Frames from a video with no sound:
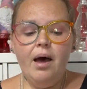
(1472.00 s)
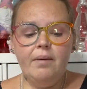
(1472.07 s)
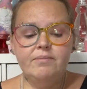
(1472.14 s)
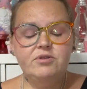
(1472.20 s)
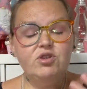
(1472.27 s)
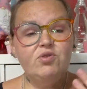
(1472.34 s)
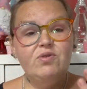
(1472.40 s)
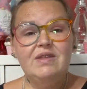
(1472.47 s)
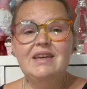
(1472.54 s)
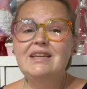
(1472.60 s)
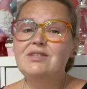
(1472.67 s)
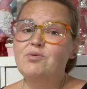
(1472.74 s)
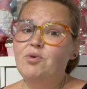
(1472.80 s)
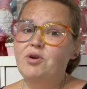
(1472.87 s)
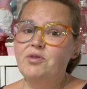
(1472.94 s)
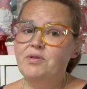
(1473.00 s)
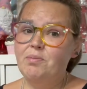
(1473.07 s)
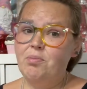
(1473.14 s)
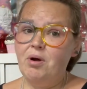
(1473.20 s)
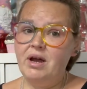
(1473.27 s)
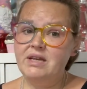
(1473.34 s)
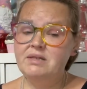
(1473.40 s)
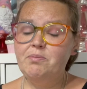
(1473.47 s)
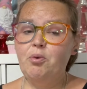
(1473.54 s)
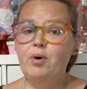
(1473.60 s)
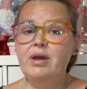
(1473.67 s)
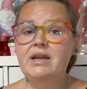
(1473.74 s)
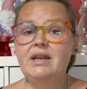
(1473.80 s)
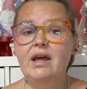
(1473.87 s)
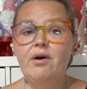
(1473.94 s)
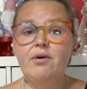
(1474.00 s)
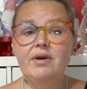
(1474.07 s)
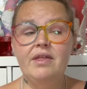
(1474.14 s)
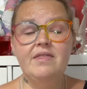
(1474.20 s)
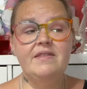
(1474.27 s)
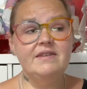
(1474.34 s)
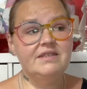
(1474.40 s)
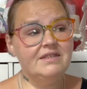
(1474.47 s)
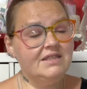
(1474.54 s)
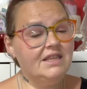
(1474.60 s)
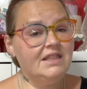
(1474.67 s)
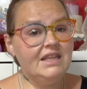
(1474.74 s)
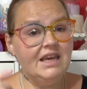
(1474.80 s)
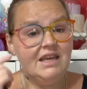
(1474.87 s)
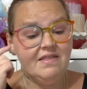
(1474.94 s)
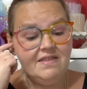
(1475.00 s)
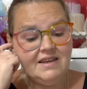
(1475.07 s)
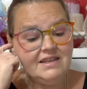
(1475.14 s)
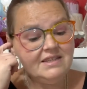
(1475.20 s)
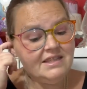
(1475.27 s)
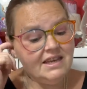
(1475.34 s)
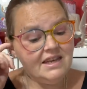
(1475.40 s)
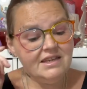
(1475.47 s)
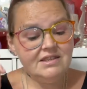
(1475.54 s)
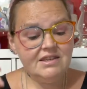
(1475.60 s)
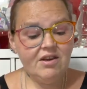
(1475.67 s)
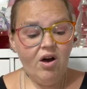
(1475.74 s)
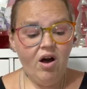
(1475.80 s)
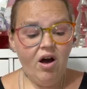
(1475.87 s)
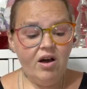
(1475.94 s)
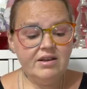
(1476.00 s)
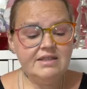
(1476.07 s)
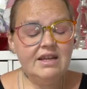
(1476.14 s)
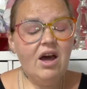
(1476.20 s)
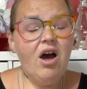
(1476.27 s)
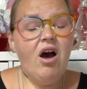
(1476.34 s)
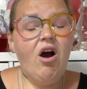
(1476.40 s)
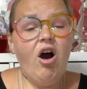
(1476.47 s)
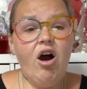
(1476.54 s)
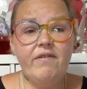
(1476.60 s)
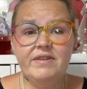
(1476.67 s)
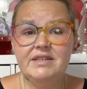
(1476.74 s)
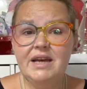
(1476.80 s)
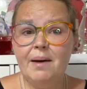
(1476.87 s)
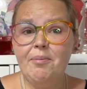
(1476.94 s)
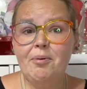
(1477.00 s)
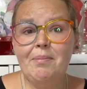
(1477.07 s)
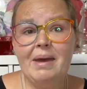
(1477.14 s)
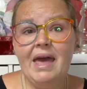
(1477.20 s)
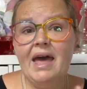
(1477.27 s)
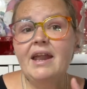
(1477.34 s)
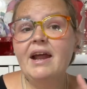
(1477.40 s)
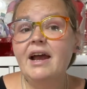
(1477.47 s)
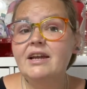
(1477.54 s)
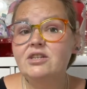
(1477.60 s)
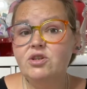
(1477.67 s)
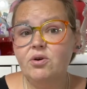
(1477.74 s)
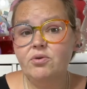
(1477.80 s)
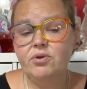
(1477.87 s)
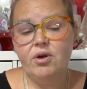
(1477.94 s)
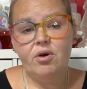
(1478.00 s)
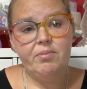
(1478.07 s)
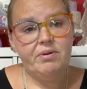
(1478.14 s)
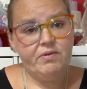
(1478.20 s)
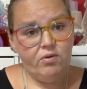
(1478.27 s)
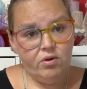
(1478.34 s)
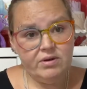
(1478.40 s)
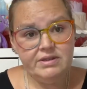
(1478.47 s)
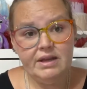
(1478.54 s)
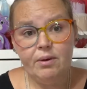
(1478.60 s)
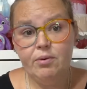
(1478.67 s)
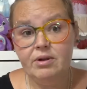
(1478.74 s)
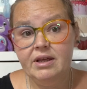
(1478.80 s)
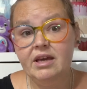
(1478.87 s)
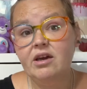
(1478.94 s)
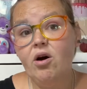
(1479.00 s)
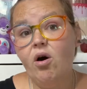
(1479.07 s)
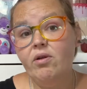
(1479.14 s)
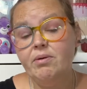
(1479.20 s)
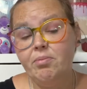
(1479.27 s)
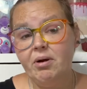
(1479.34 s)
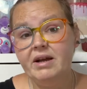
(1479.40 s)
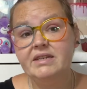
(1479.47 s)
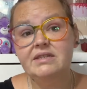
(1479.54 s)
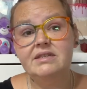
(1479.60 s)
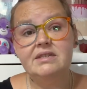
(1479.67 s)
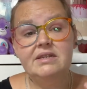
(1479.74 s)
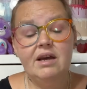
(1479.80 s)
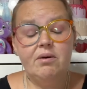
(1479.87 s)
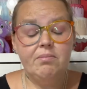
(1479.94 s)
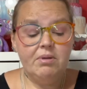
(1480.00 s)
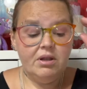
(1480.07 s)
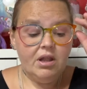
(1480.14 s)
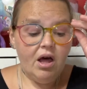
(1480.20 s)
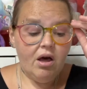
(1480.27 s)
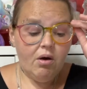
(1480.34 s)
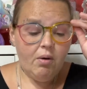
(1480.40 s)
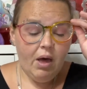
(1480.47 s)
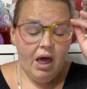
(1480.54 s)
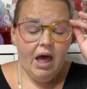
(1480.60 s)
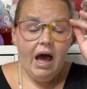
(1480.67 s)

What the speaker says: Do you think it's worth the price point? Now, this is the thing, these things cost, off the top of my head, I don't know, but of course I will link all the prices down below.